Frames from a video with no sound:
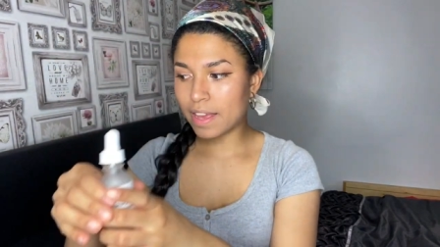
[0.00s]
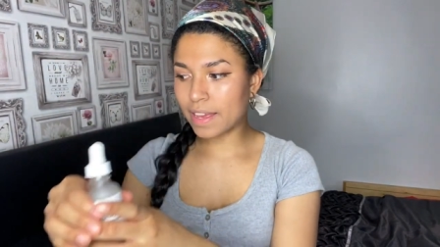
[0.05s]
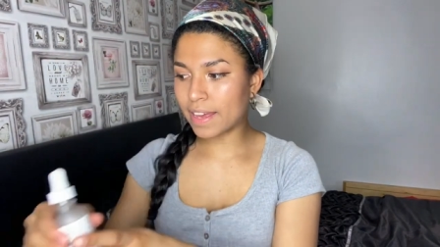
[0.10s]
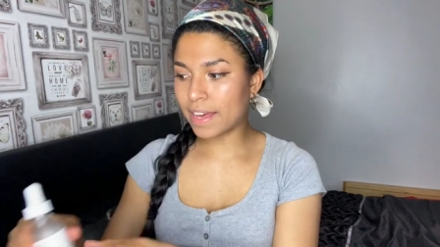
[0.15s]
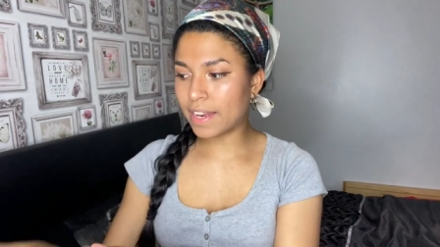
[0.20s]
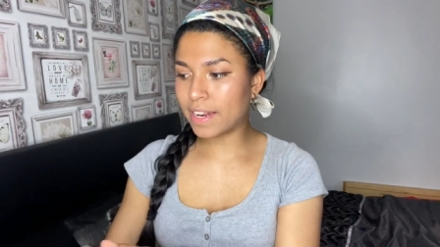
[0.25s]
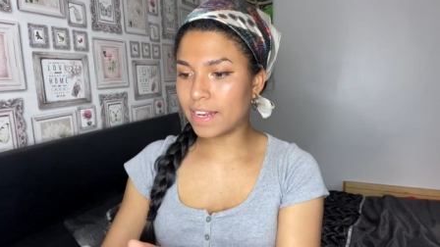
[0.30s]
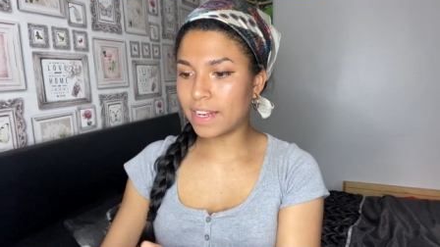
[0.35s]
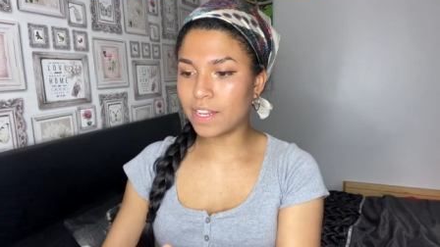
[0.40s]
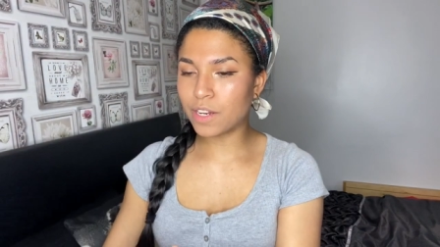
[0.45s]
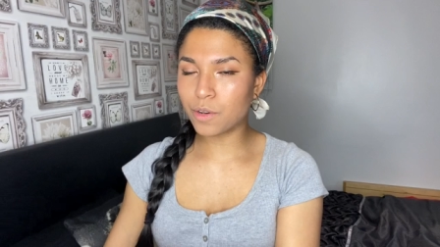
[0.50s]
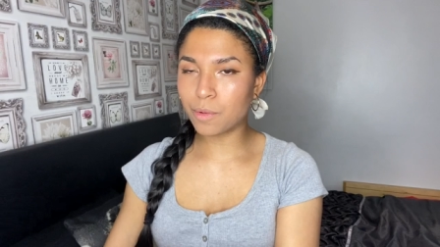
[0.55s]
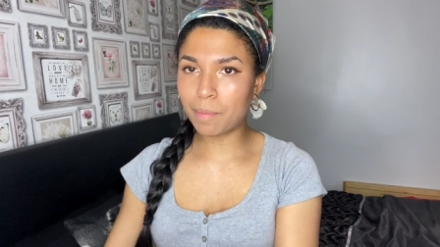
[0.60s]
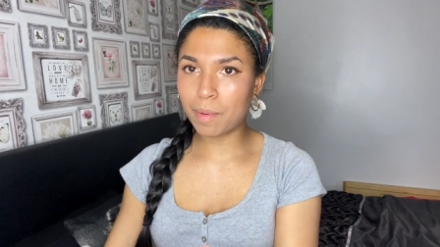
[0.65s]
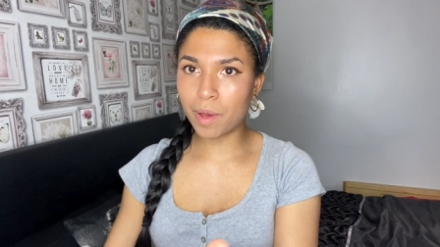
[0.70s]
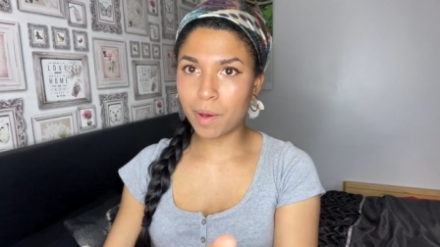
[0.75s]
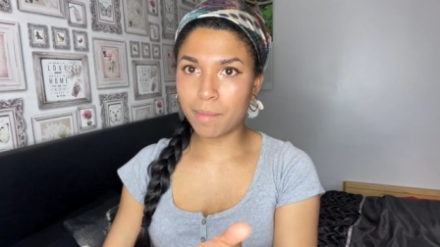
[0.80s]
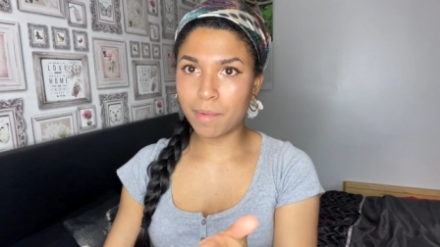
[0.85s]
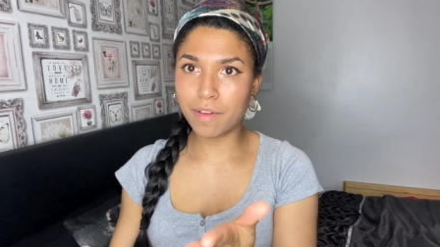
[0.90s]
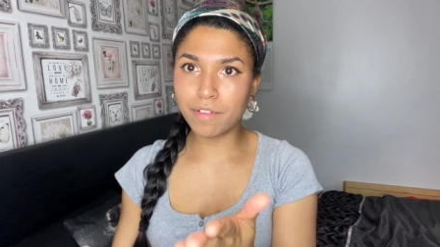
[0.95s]
get a little
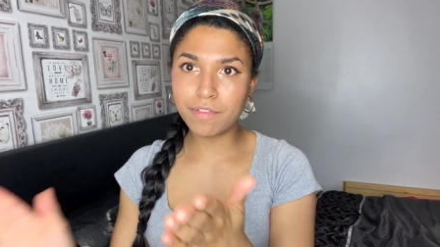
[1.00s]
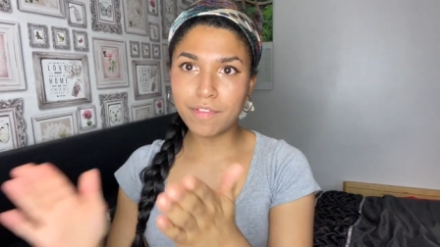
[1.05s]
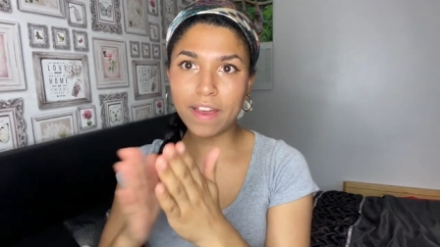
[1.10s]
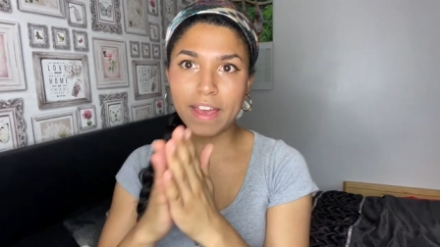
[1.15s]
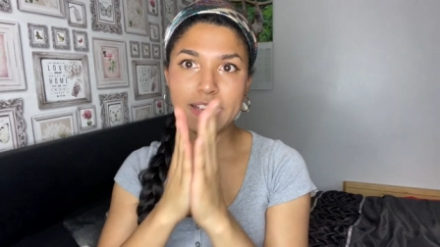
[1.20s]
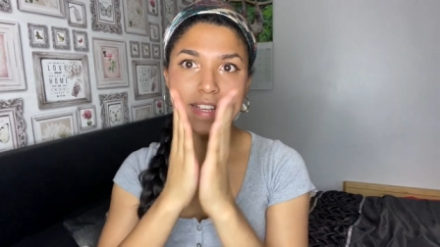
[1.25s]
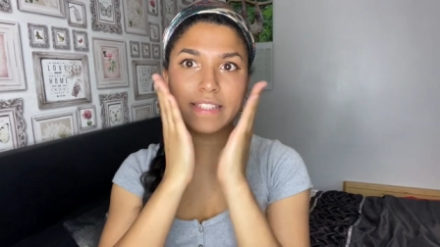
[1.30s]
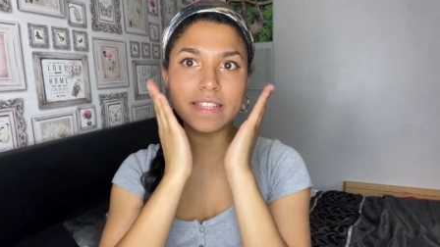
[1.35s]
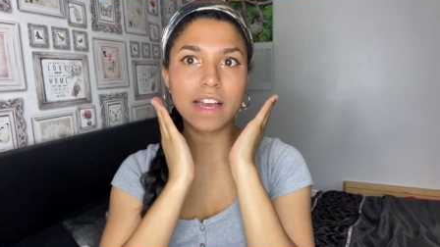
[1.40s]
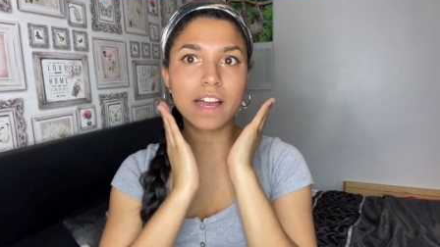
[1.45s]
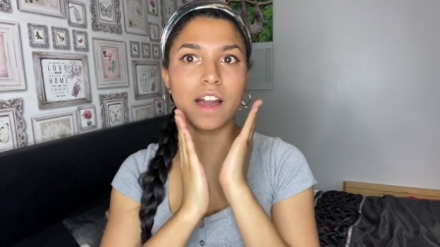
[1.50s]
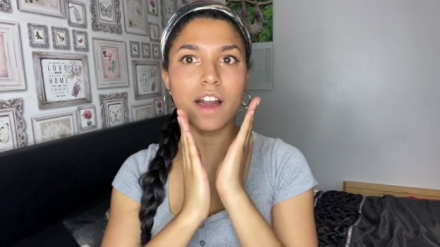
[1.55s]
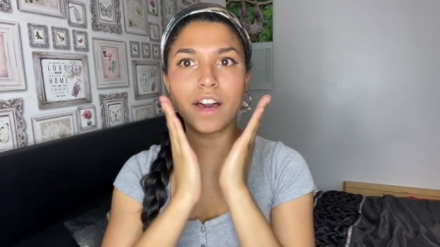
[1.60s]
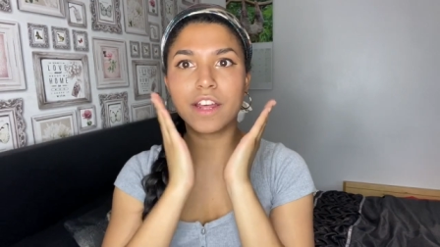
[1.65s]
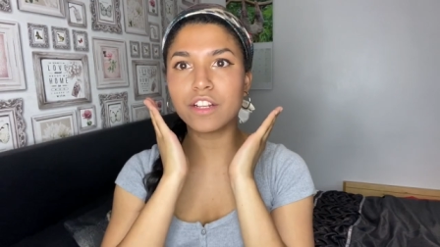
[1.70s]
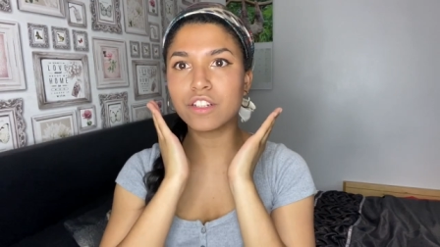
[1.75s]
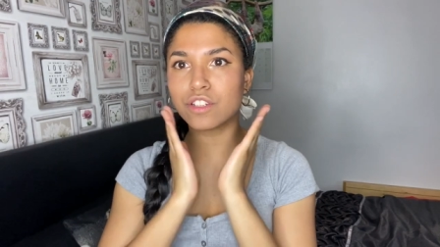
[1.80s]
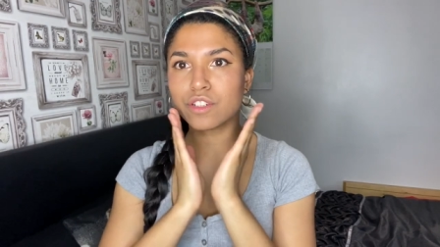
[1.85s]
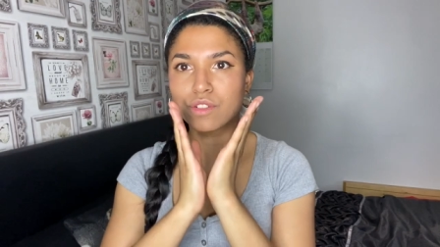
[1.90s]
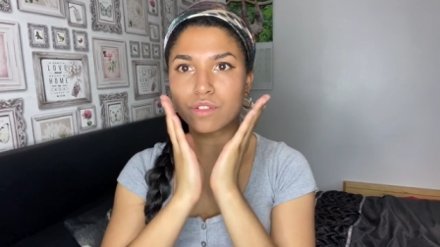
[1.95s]
bit on my face, and kind
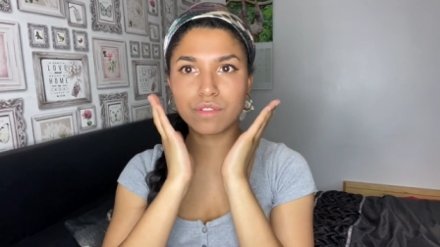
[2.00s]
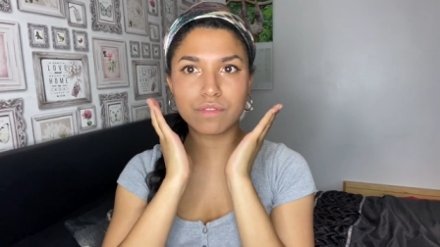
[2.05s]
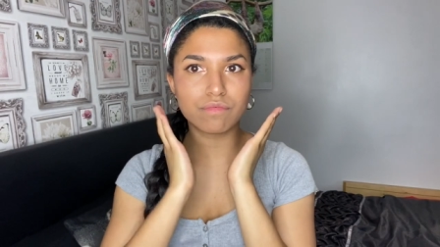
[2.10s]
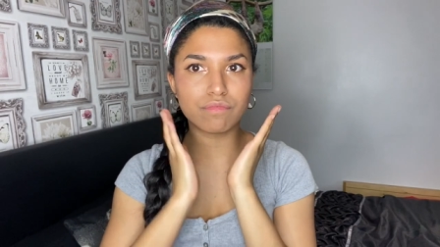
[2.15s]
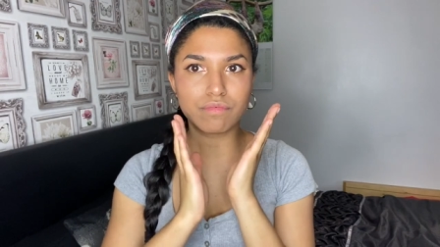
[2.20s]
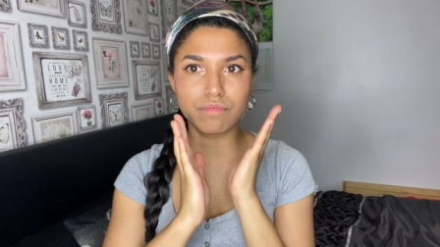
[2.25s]
of just